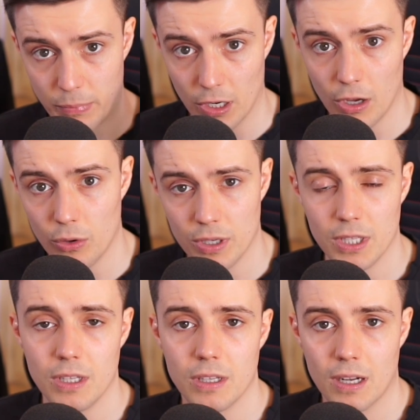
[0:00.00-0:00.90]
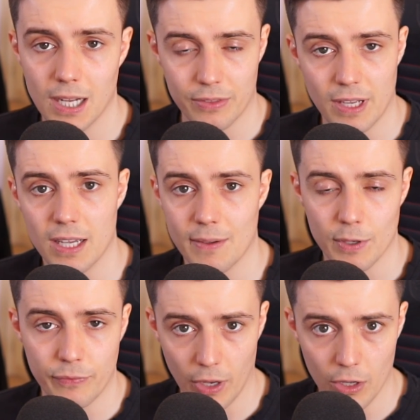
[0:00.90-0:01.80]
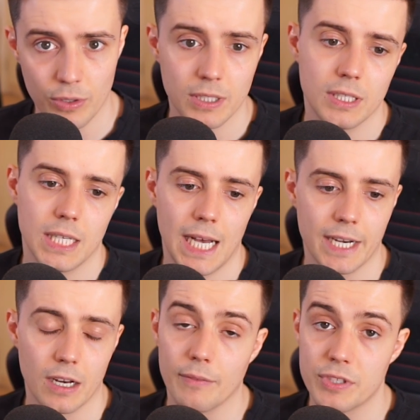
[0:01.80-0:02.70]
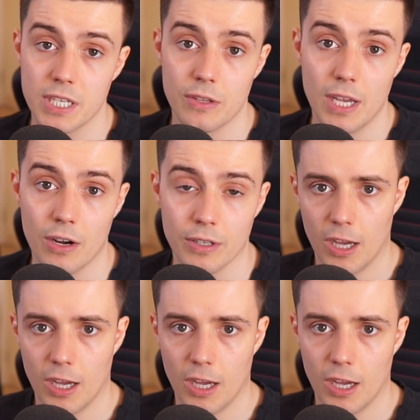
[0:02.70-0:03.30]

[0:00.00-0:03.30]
below. Click that, give it a follow, and I'd love to see you there.